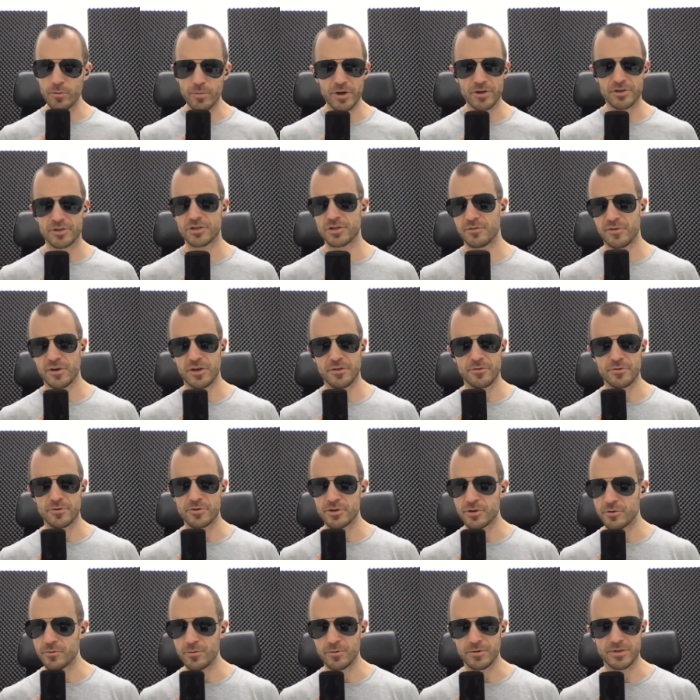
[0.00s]
bunch of other
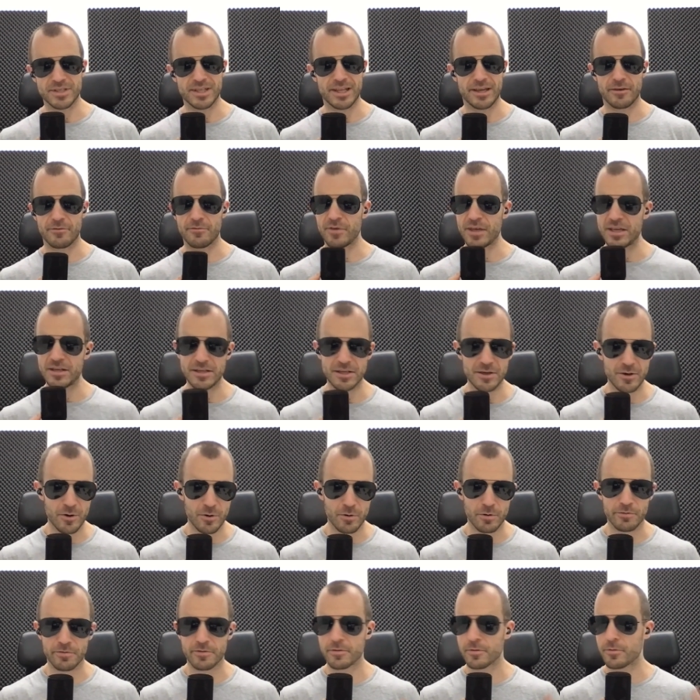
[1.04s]
tools like
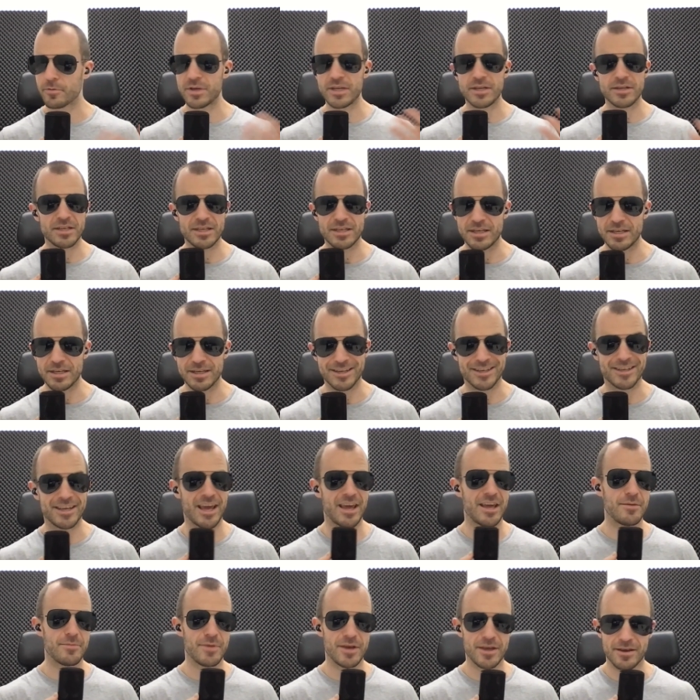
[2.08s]
video, 3D,
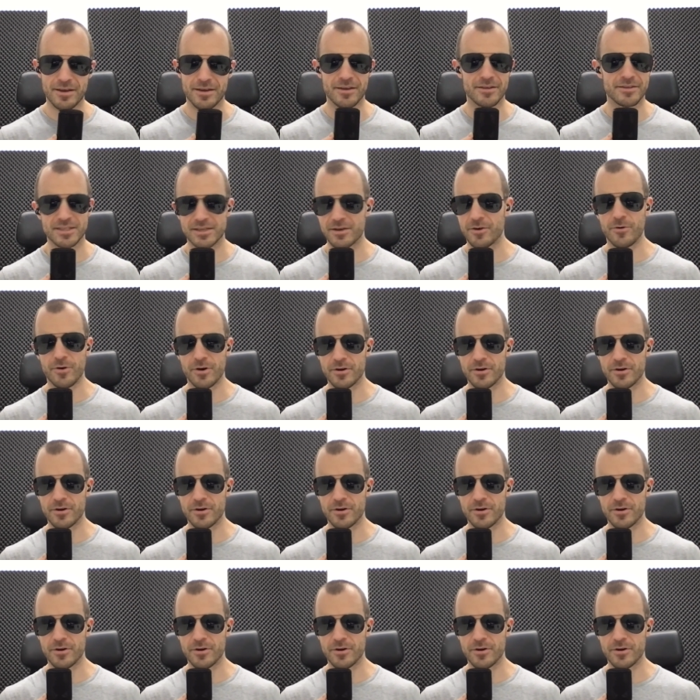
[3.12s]
gaming, and so